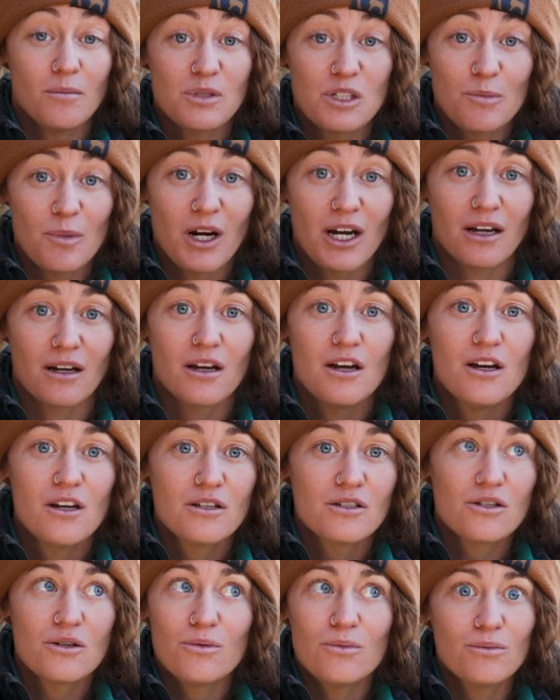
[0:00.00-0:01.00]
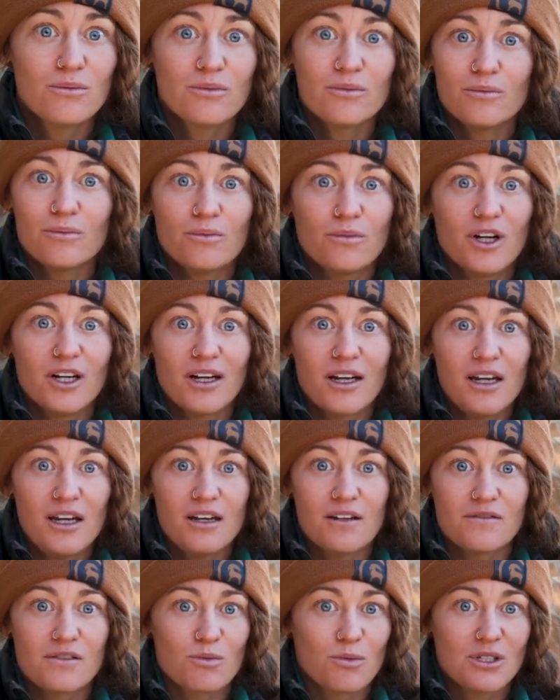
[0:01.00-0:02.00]
spring. So what
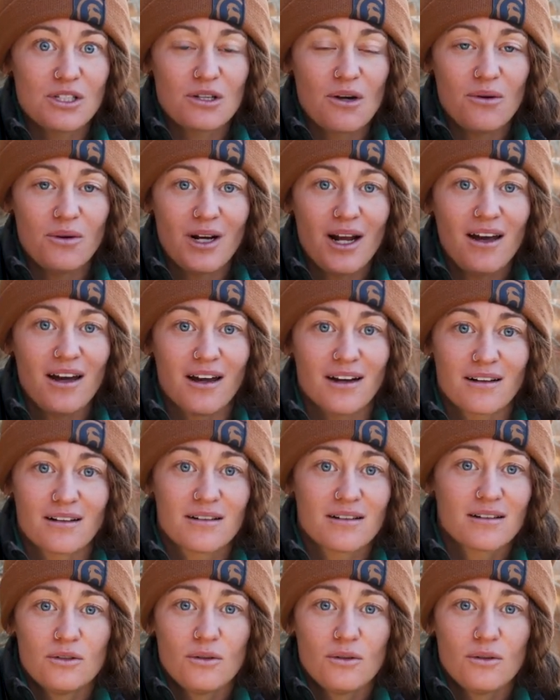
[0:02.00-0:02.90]
gives? What's going on?